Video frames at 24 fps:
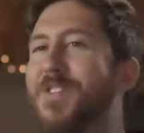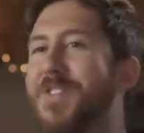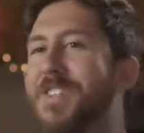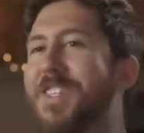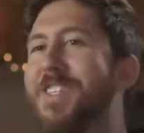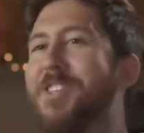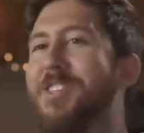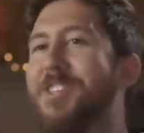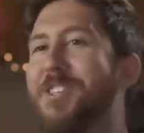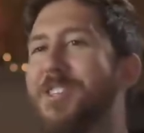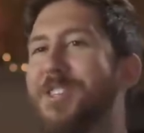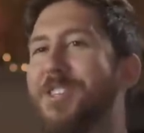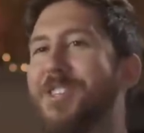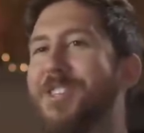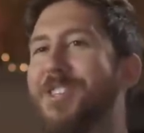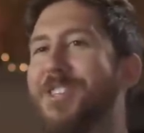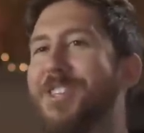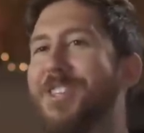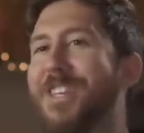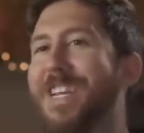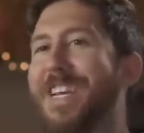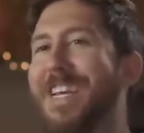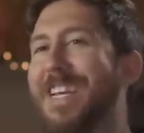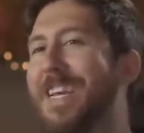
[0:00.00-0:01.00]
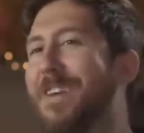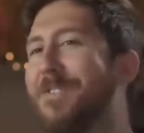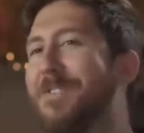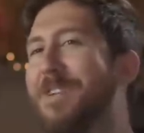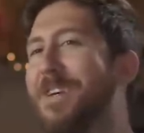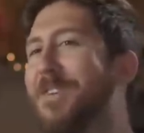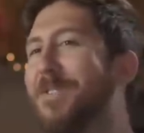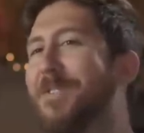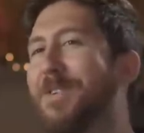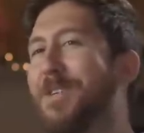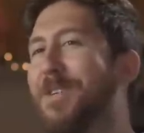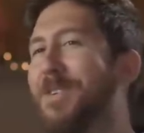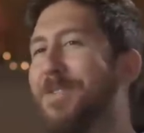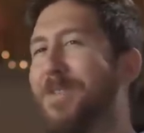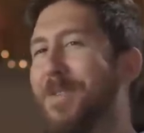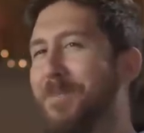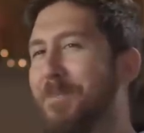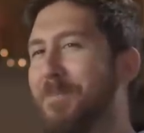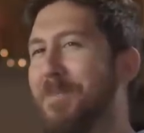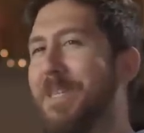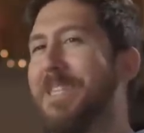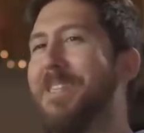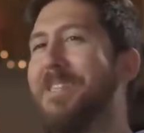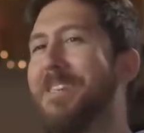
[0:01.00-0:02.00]
Vineyard, and I've never
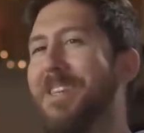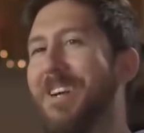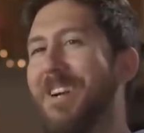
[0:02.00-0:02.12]
even been